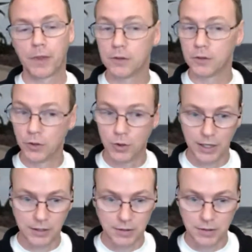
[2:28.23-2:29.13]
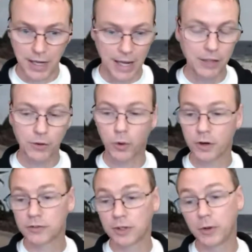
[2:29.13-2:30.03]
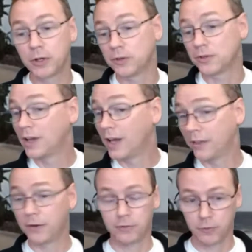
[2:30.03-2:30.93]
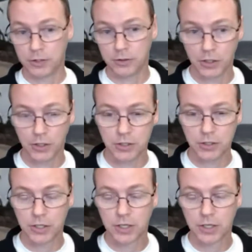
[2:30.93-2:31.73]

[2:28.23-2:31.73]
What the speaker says: You can take the word of someone who's done the research,